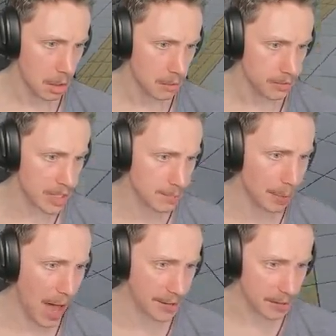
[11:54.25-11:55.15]
That's
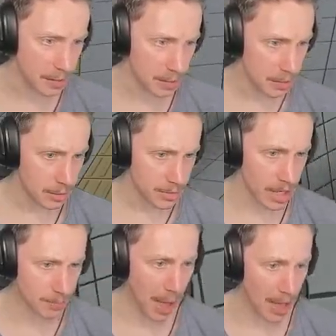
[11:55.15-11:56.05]
blood! That
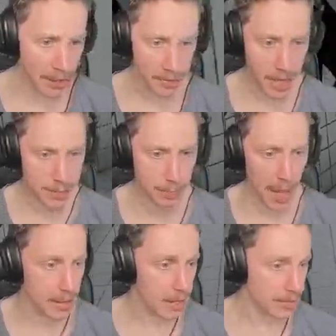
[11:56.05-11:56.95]
is blood! That is
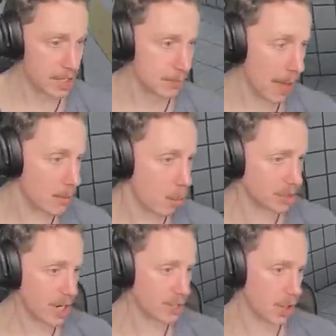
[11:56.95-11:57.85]
blood! That is blood!
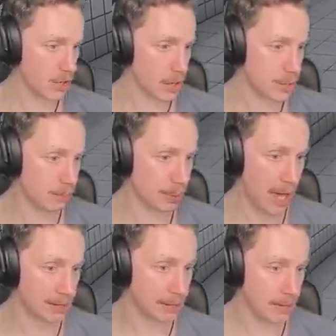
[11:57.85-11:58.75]
Watch out, sir! There is
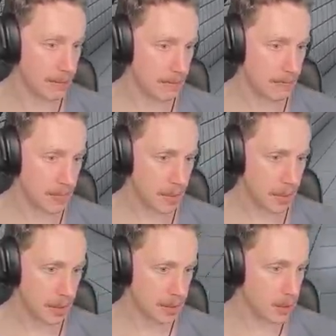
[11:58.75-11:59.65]
blood!
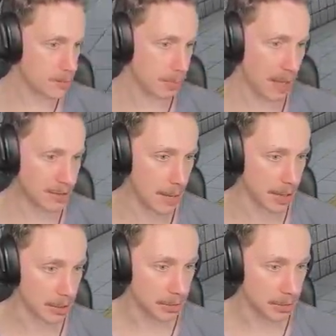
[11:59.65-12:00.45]
There is blood coming!